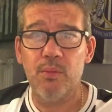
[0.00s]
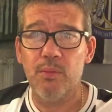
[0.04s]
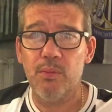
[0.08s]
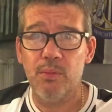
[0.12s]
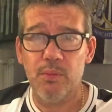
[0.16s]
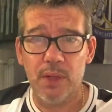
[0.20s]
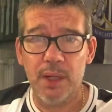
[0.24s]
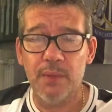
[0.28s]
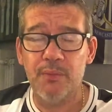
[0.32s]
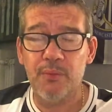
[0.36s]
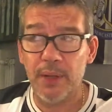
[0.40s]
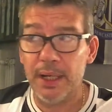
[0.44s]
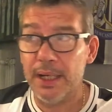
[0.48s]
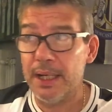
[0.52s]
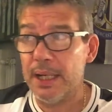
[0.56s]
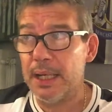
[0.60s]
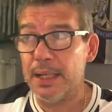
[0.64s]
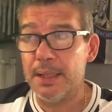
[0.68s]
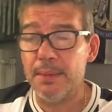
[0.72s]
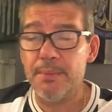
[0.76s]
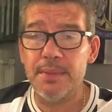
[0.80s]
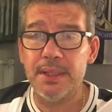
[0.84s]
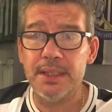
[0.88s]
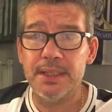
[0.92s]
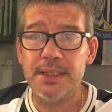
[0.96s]
if we'd had
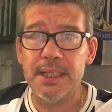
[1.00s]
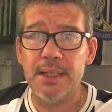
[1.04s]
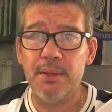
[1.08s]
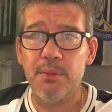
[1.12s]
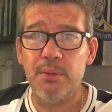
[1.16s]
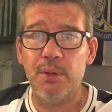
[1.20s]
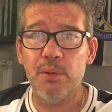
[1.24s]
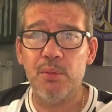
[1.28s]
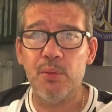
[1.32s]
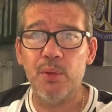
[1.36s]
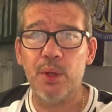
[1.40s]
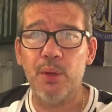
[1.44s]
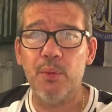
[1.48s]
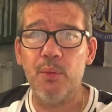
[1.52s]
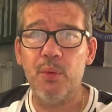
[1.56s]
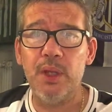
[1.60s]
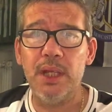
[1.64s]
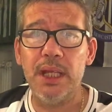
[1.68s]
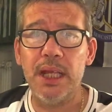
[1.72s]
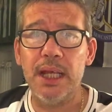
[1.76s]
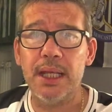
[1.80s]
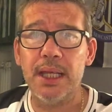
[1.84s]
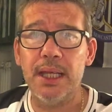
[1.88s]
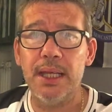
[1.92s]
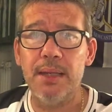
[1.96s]
him today, we would have won
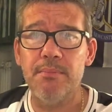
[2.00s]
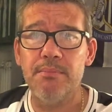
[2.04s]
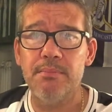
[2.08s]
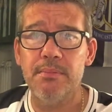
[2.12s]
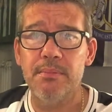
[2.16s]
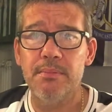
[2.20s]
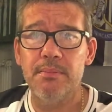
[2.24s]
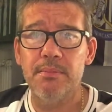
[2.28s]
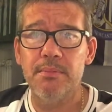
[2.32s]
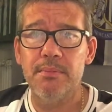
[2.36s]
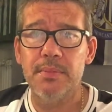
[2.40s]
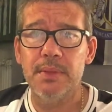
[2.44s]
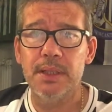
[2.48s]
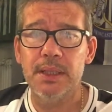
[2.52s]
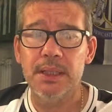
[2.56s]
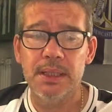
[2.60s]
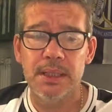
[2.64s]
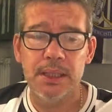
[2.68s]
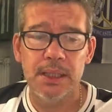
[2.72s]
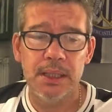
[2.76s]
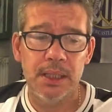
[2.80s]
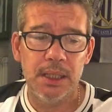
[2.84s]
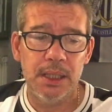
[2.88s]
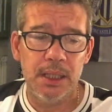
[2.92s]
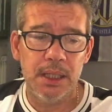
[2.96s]
that game.
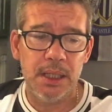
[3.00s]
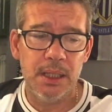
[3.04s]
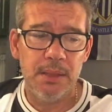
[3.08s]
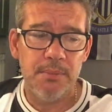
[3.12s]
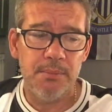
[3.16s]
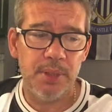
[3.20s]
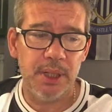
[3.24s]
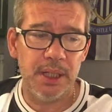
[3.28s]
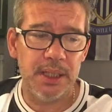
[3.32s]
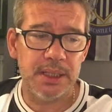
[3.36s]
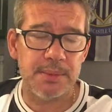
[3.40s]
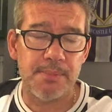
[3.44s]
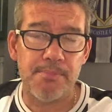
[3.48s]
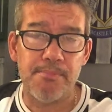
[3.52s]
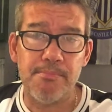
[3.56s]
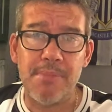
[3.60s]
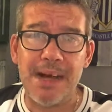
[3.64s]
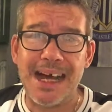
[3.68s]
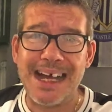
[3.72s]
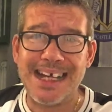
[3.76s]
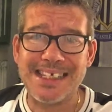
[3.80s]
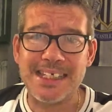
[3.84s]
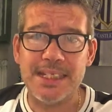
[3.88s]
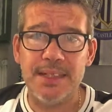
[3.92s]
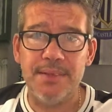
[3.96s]
But he's a
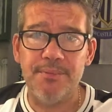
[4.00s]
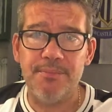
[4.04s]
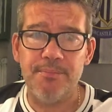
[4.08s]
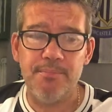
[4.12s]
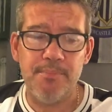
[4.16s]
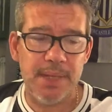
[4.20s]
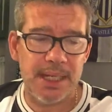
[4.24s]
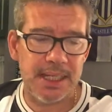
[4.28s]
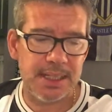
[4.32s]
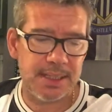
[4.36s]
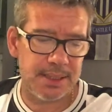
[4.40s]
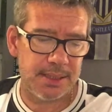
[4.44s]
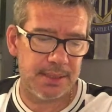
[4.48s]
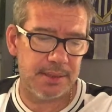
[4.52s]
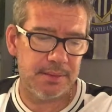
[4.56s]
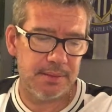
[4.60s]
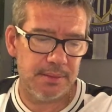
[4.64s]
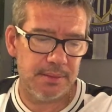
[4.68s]
massive miss.